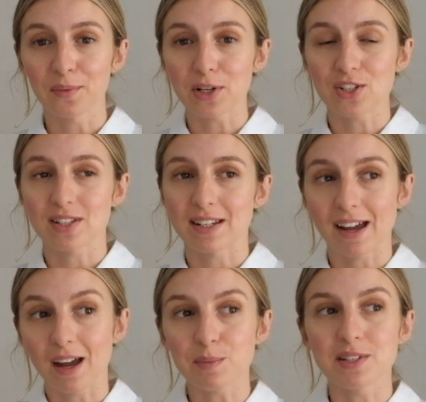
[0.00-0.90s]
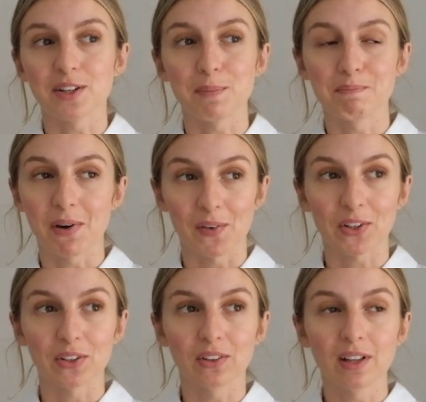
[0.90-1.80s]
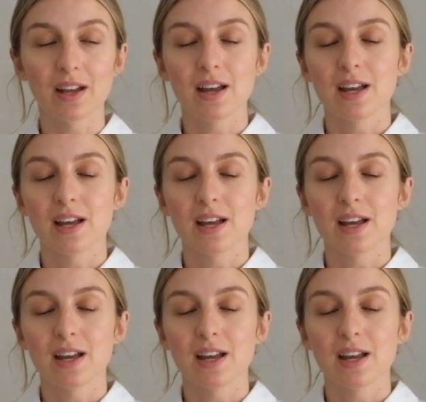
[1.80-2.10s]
which is an absolute miracle.